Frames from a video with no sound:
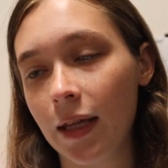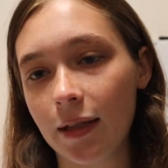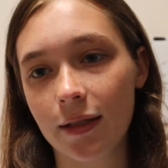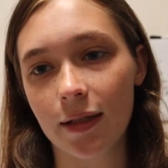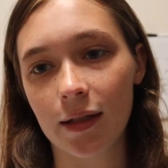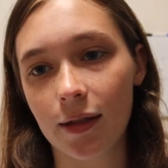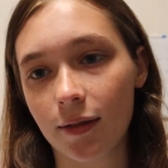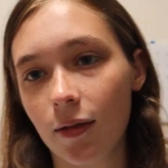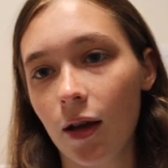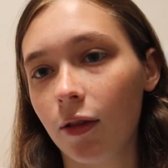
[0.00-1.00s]
this
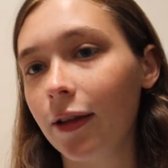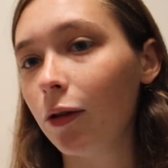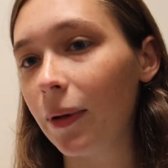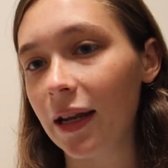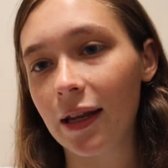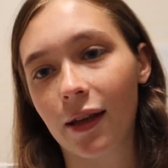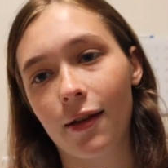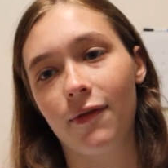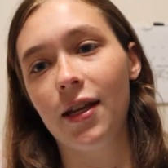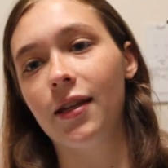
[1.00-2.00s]
is a little bit
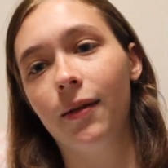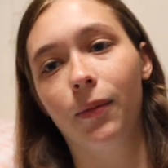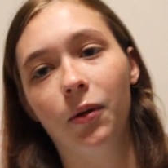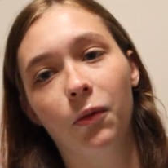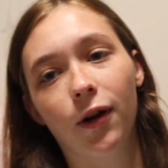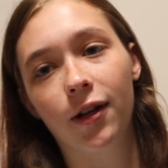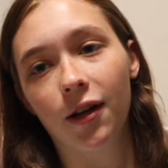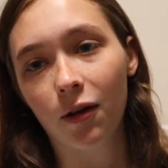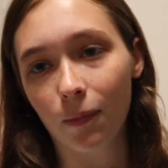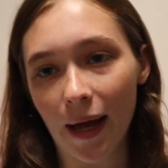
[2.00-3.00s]
inconvenient, but we're
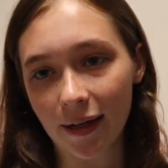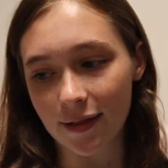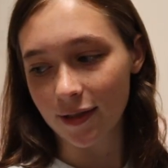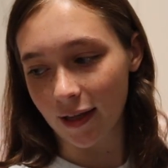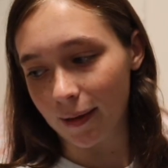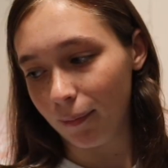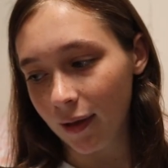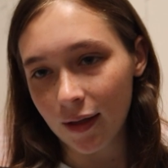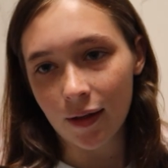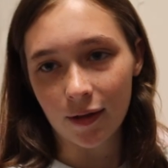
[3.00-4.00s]
gonna go back to sleep
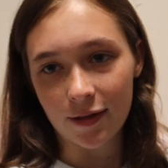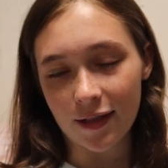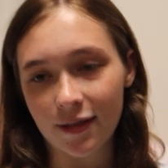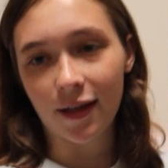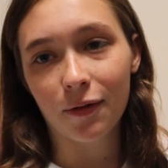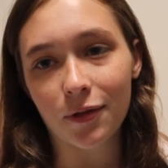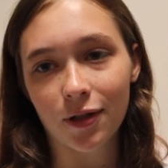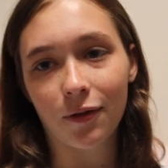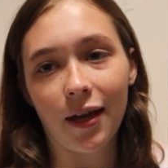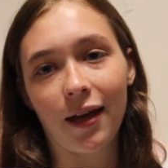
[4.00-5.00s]
because they said it
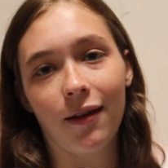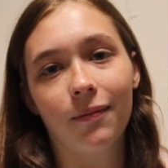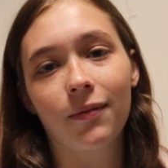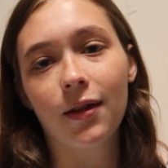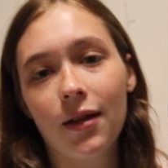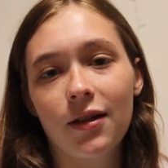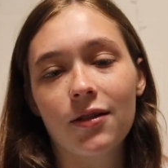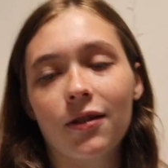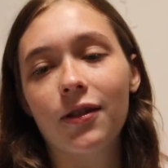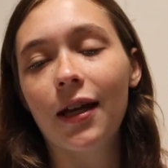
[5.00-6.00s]
was okay.
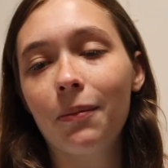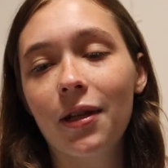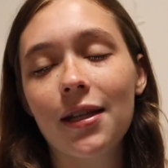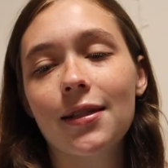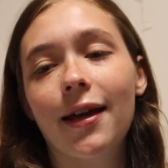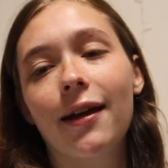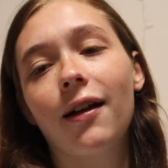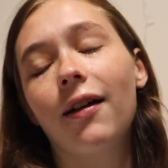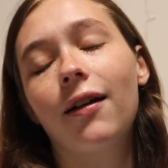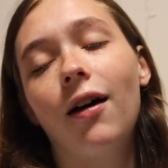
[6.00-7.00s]
So 10 minutes
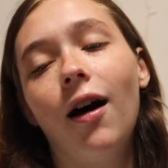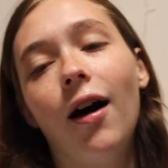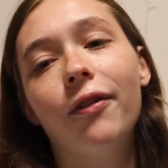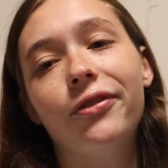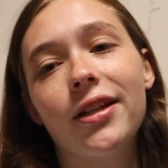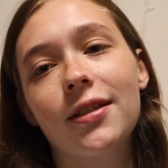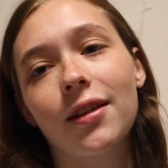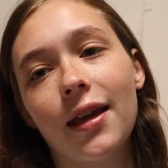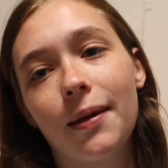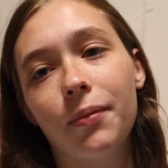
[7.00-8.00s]
later, off to
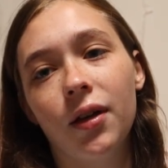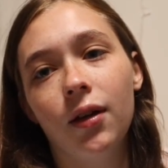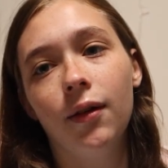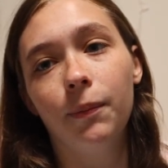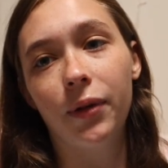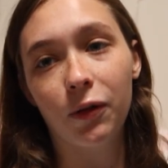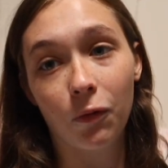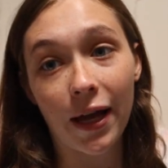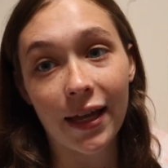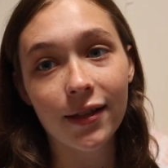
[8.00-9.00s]
sleep. But
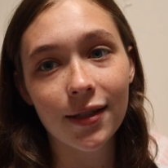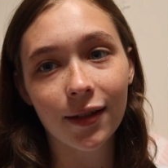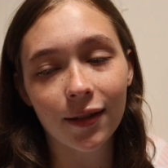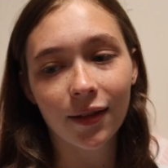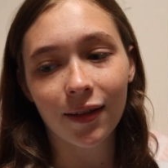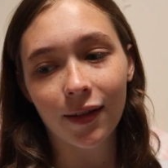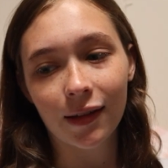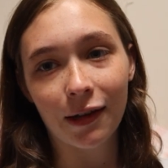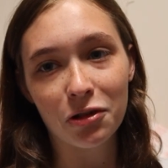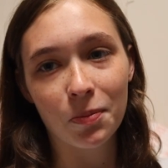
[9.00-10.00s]
wait,
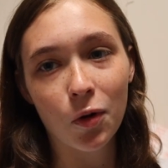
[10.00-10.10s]
there's